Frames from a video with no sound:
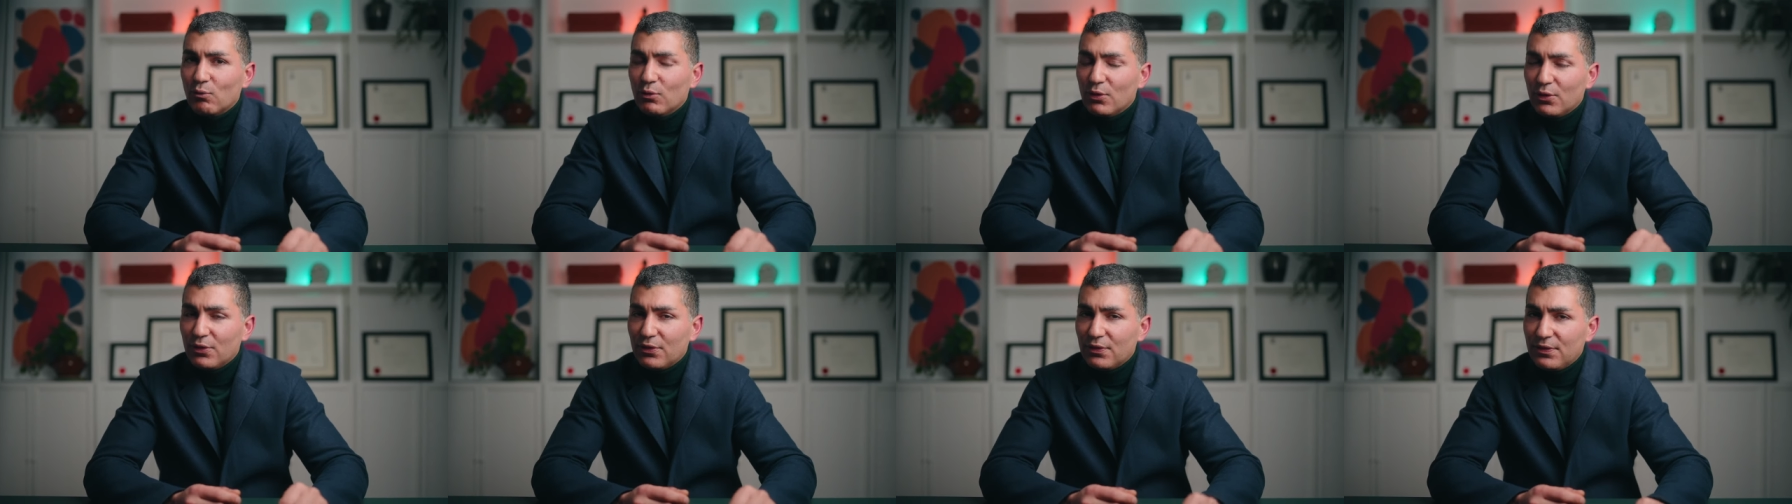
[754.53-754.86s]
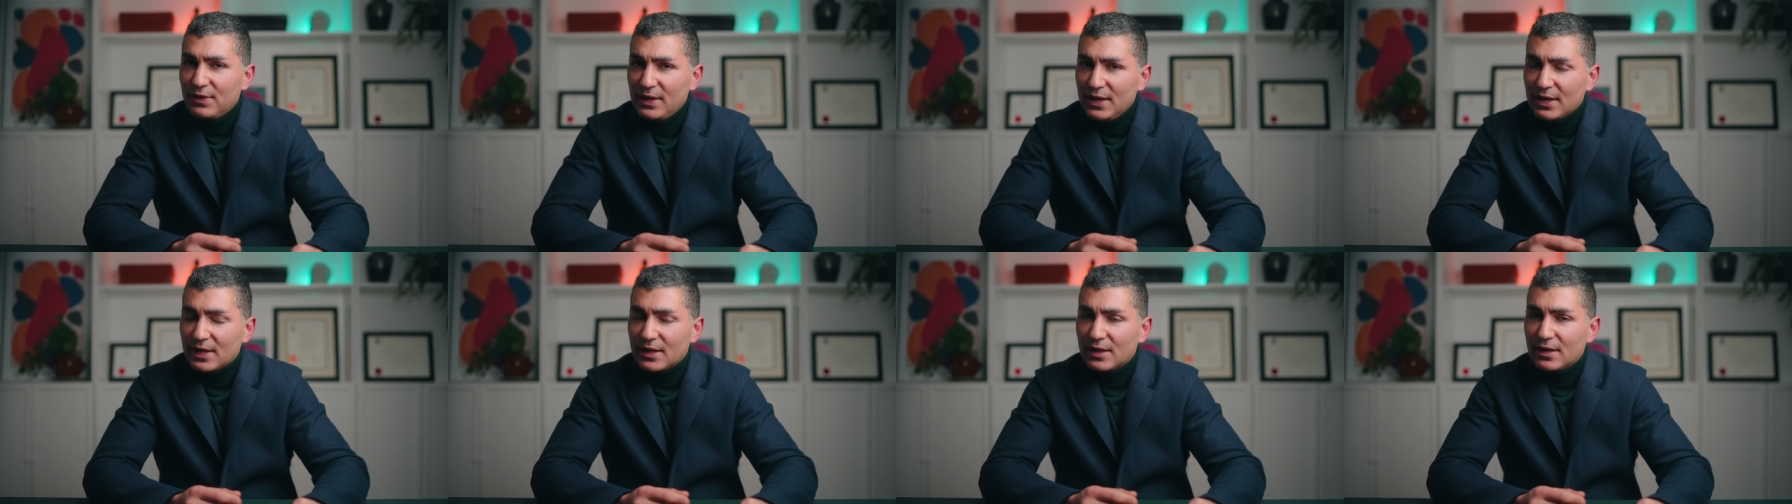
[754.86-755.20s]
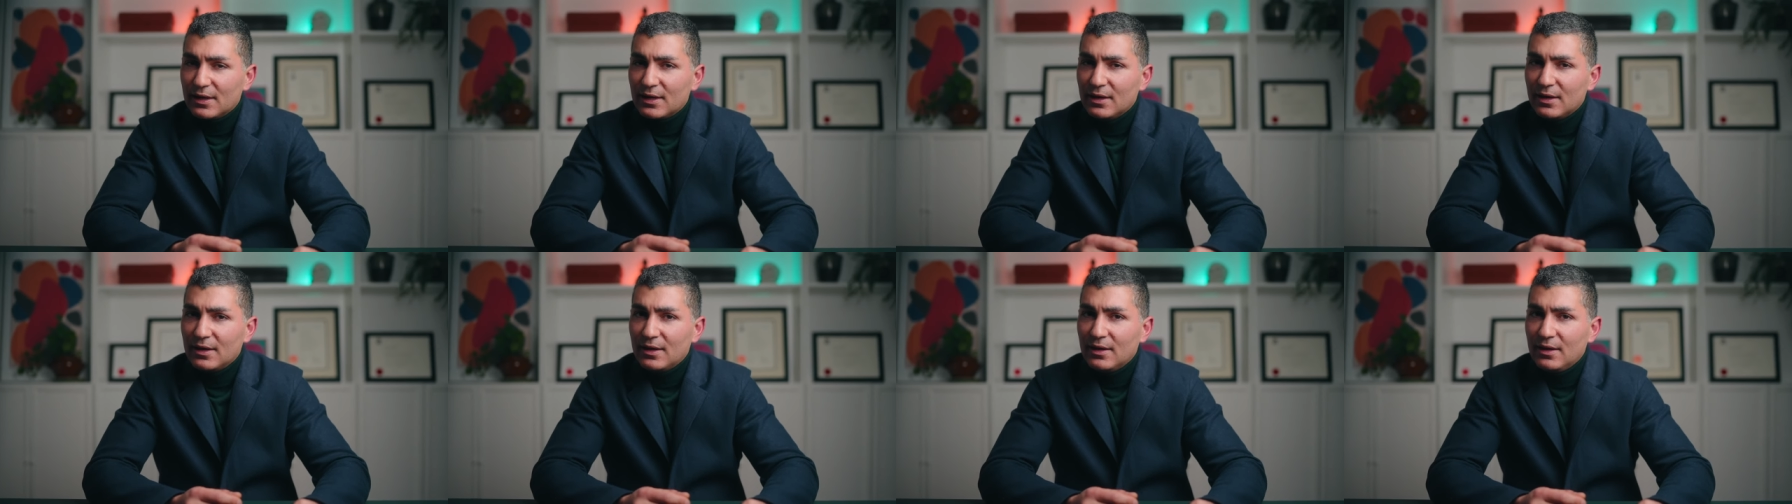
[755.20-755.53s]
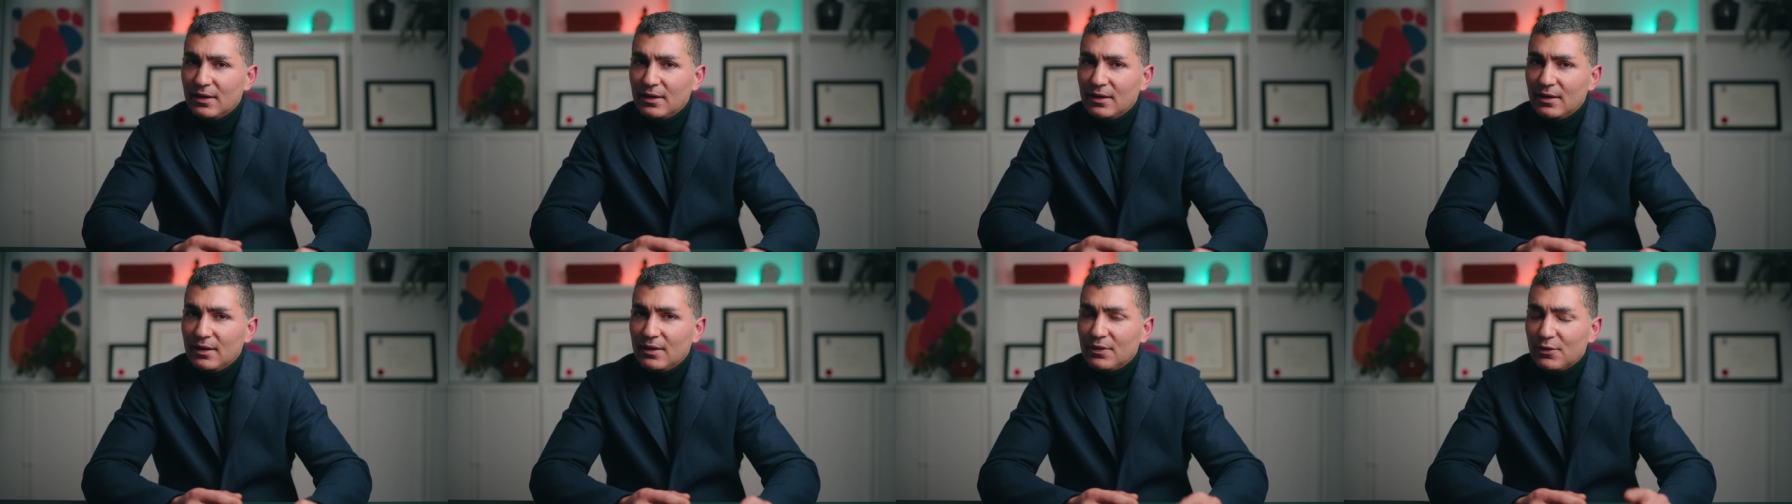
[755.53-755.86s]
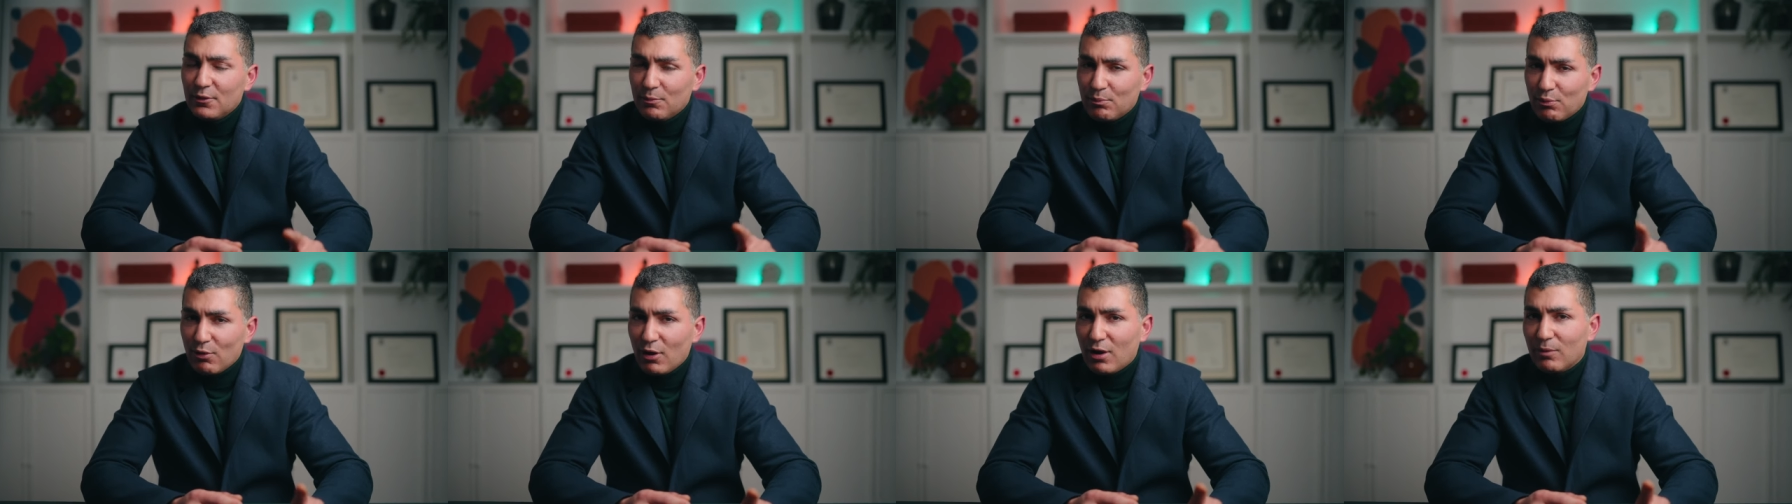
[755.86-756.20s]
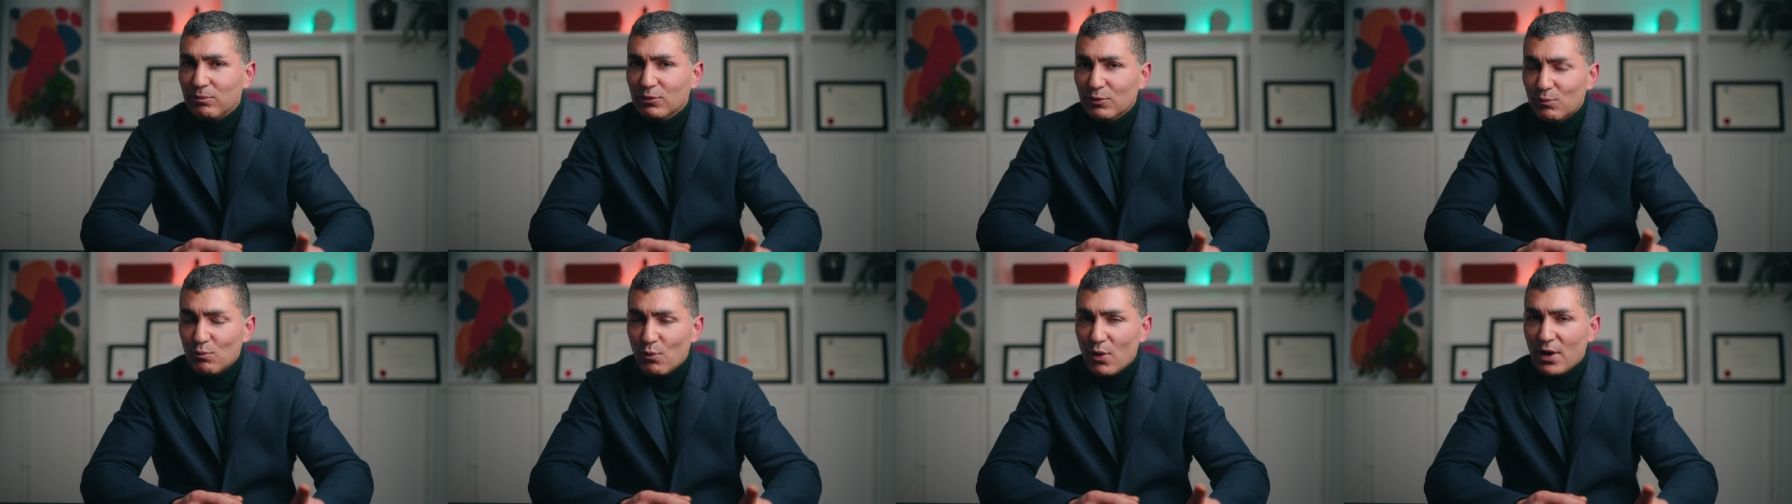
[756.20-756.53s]
will think the
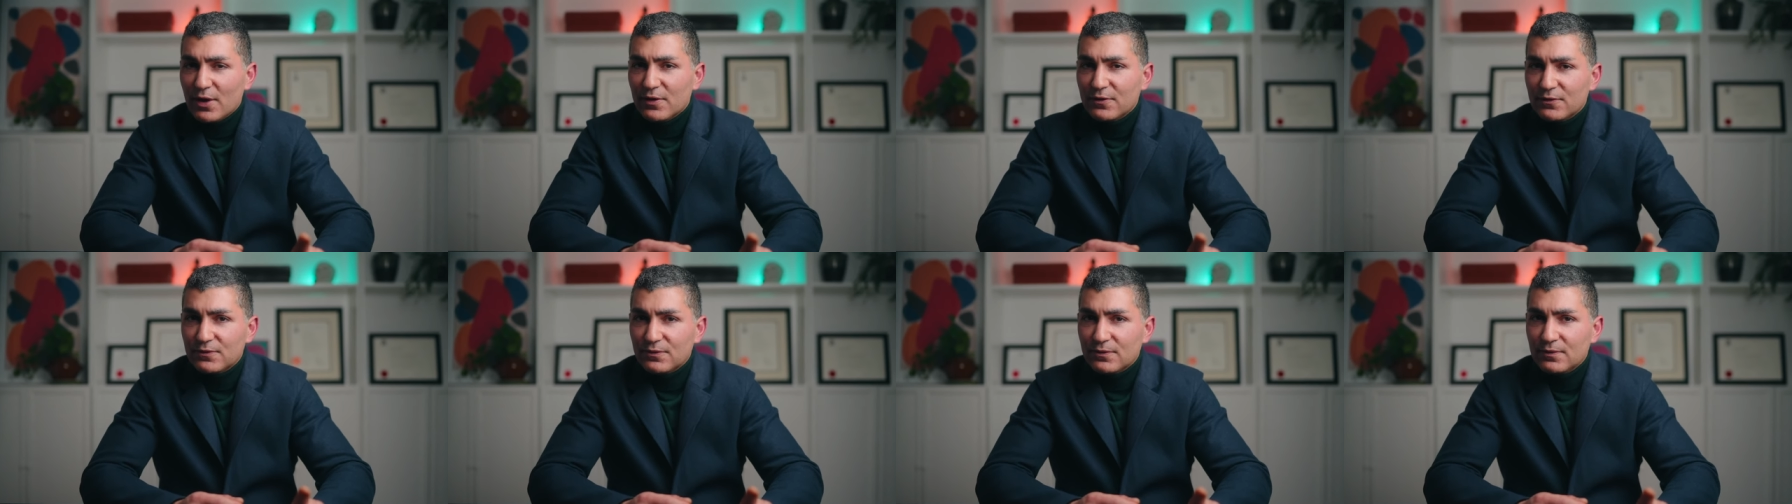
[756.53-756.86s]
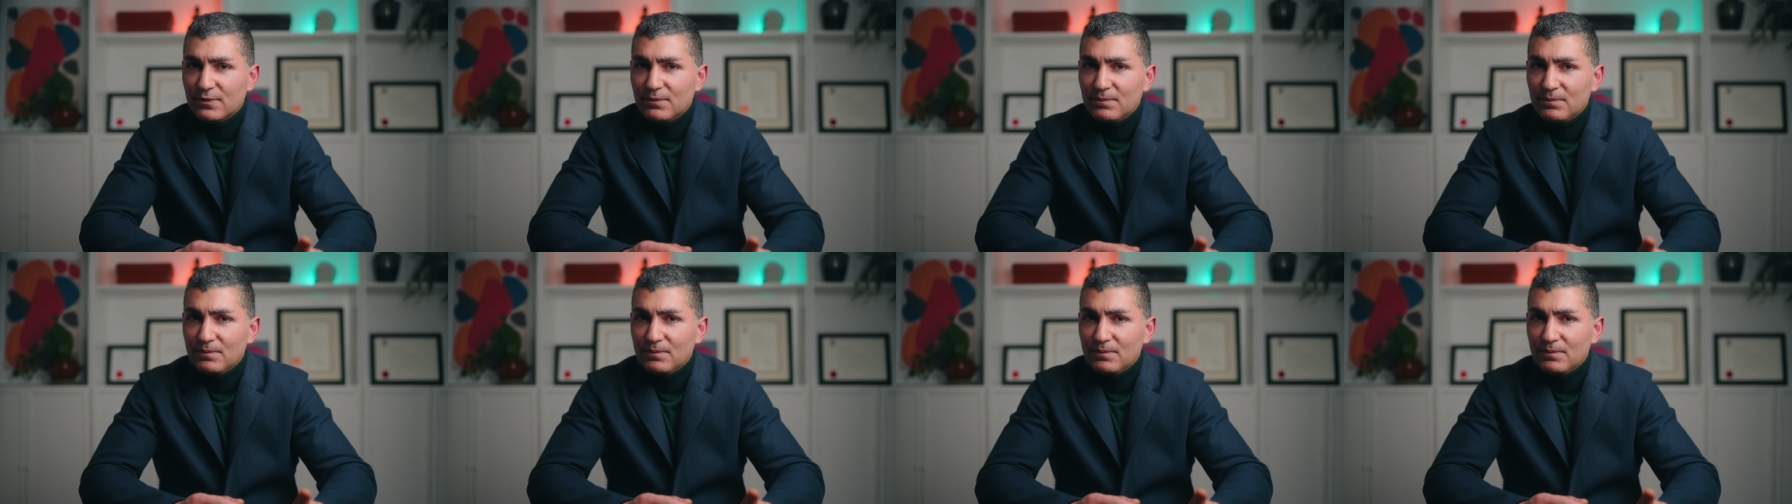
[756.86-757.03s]
problem was.